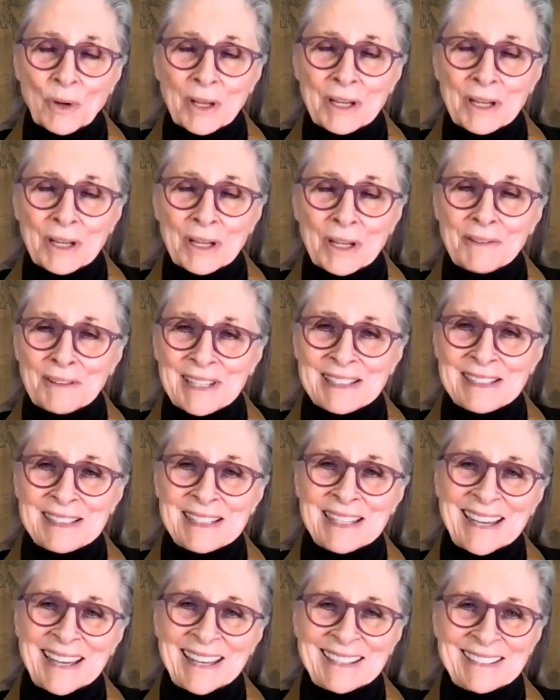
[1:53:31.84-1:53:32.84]
one of the
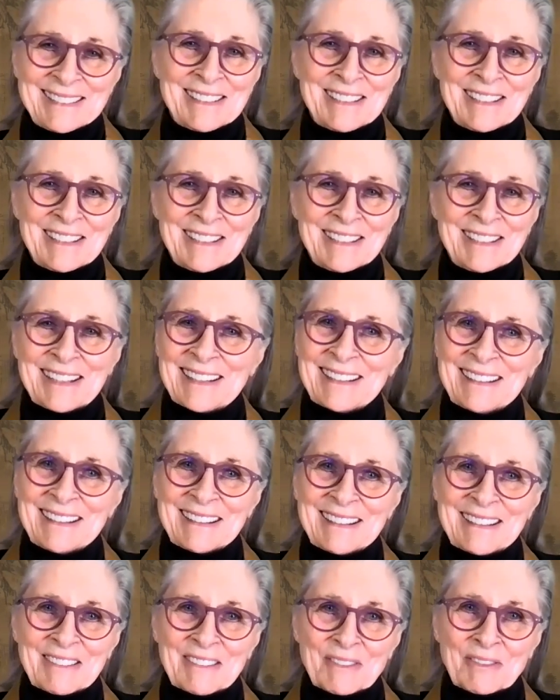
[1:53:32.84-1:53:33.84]
things that
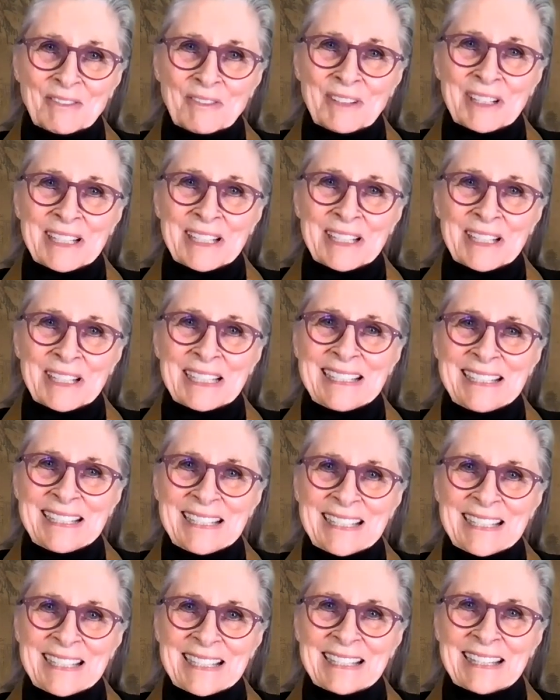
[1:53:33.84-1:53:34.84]

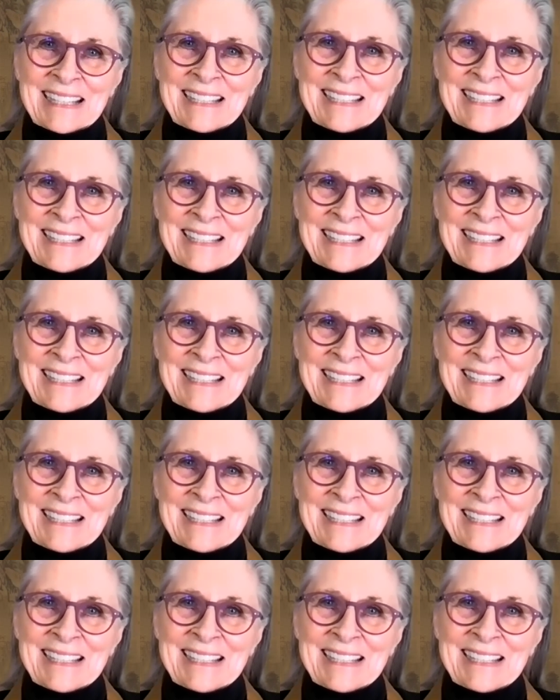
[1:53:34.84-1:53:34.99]
really